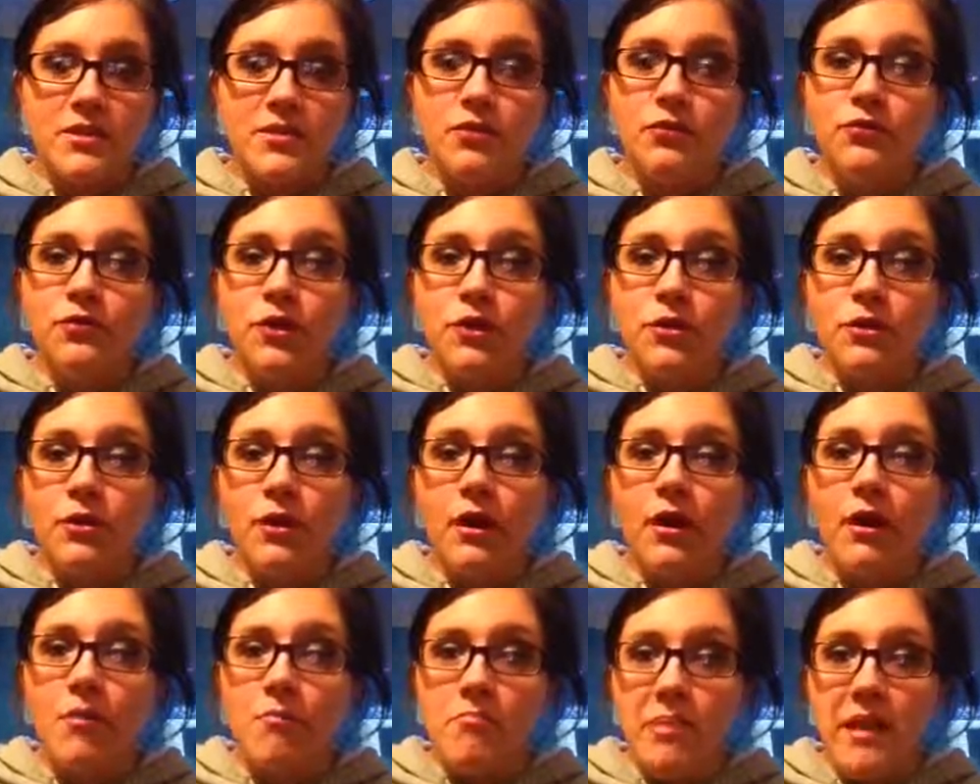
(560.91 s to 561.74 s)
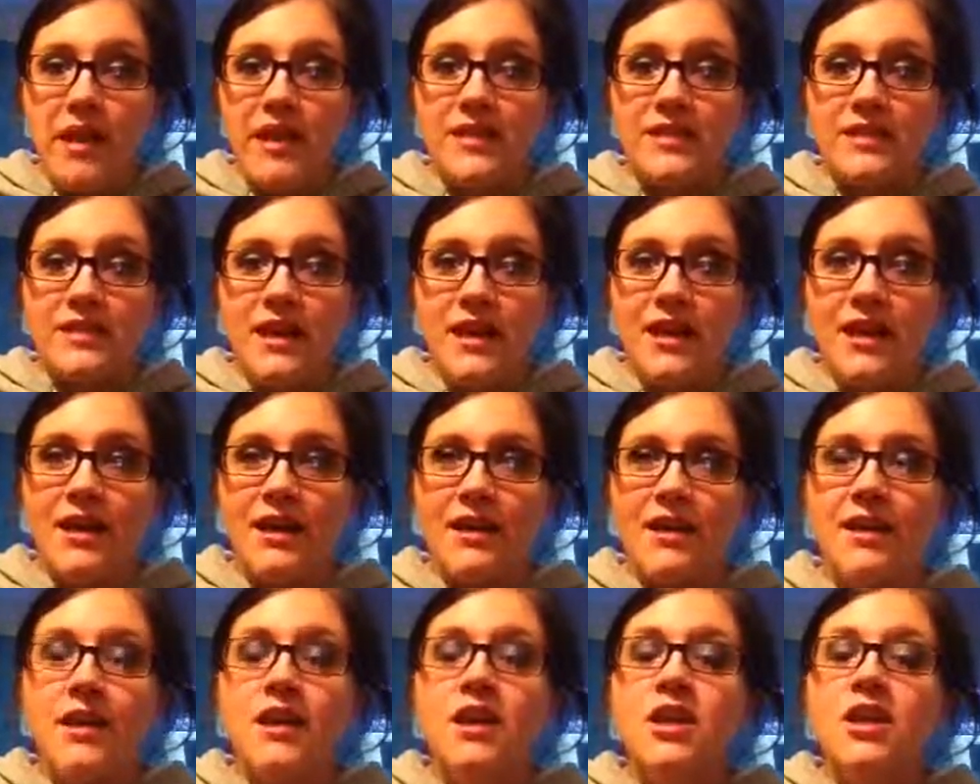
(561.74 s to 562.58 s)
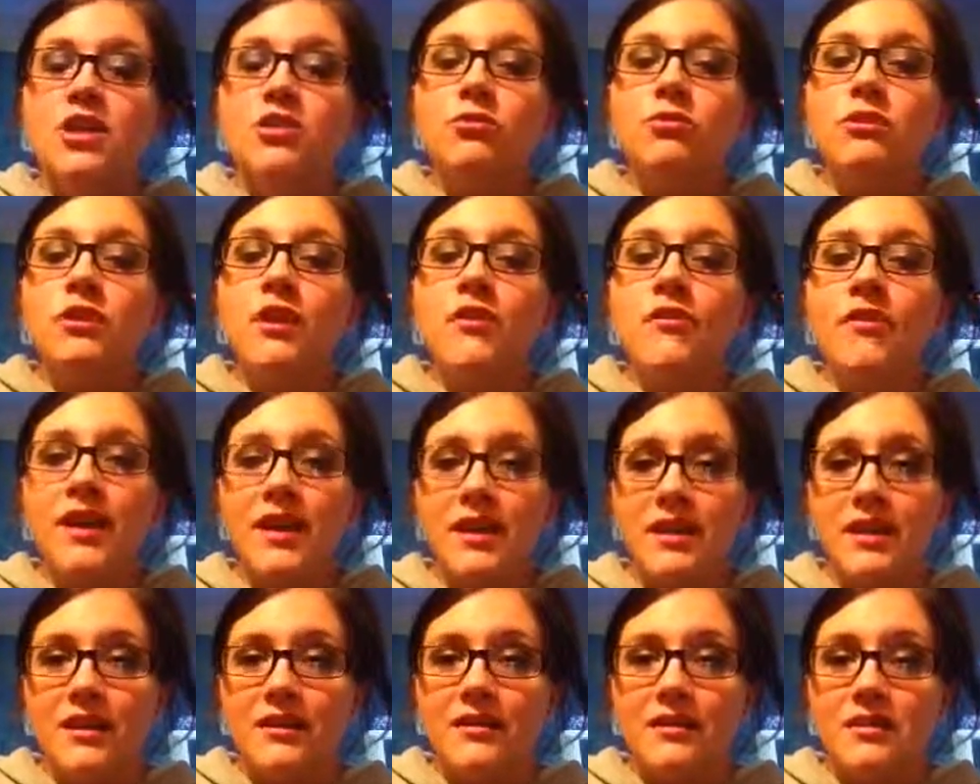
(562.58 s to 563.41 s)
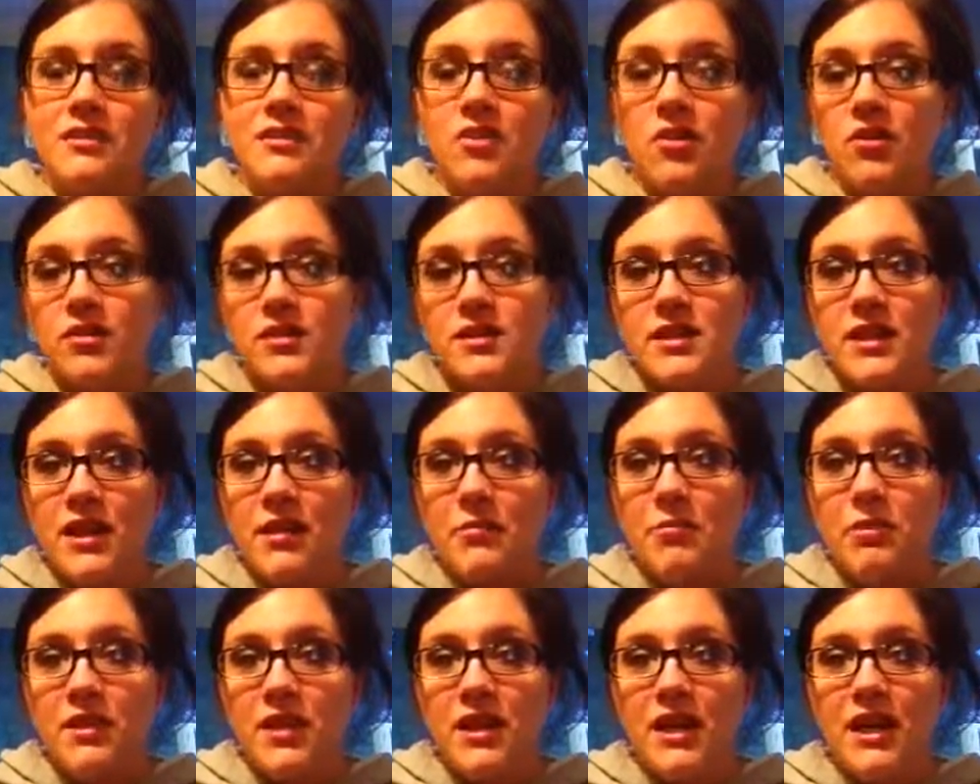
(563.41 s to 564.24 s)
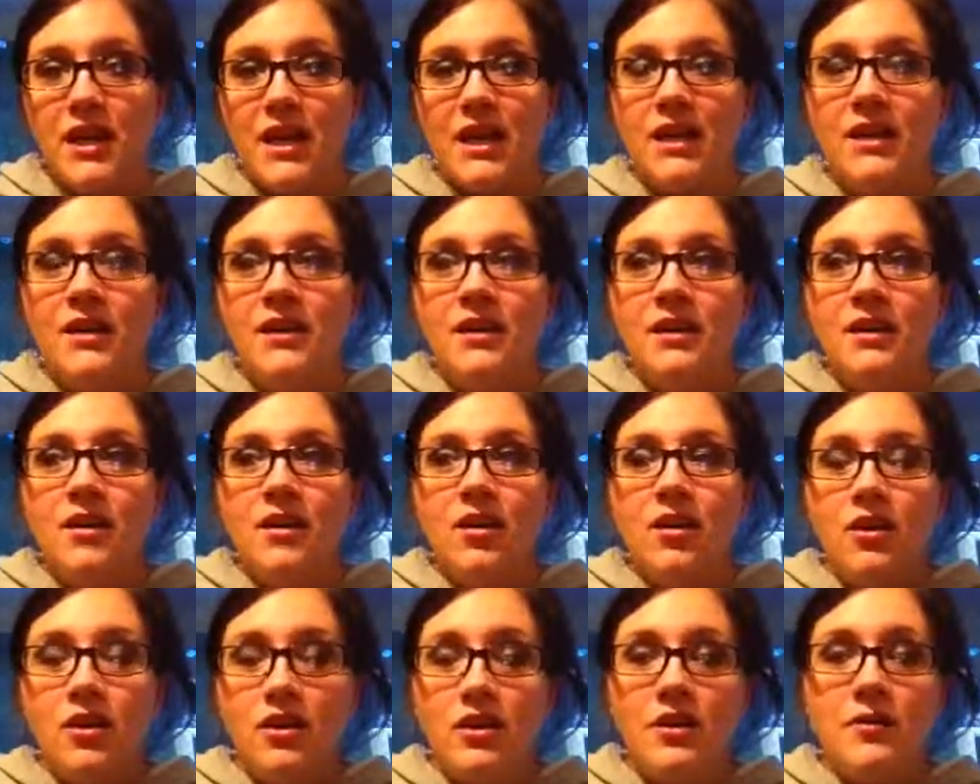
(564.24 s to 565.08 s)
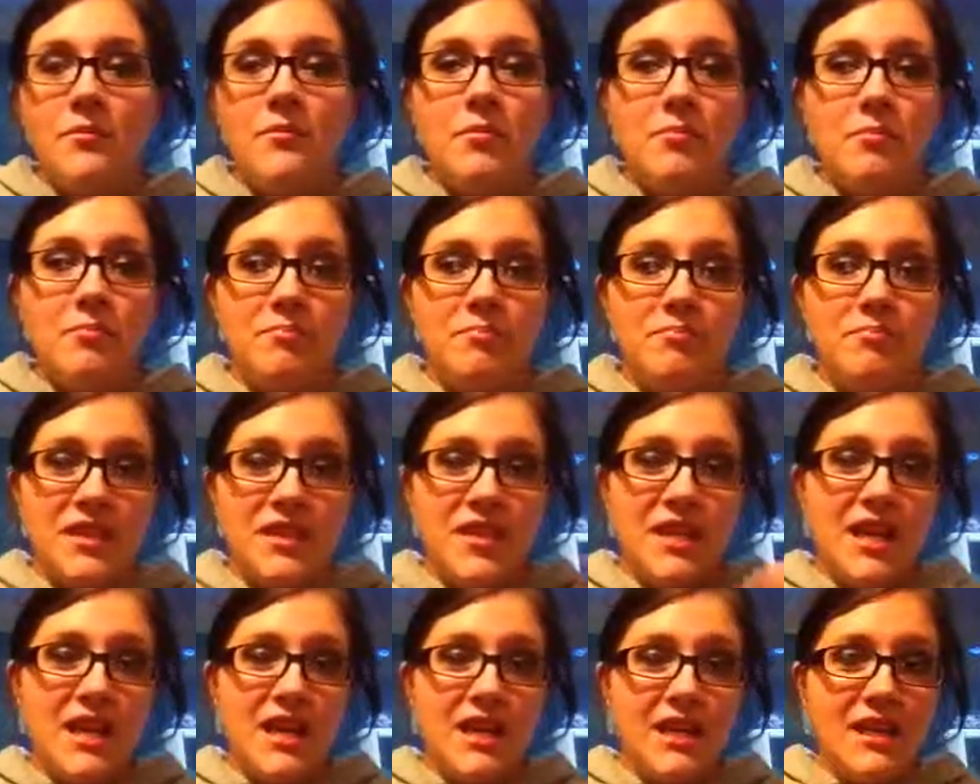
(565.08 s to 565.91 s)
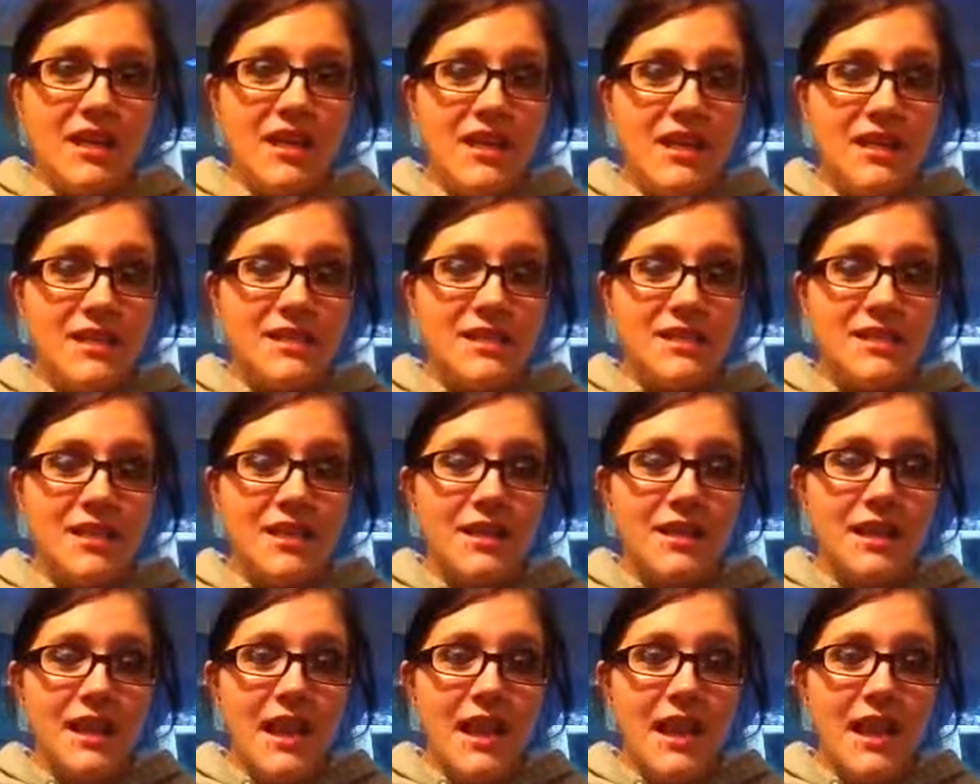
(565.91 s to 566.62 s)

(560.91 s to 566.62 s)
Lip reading: So if you are a bass head, you'll love any of the songs that I play on any of these.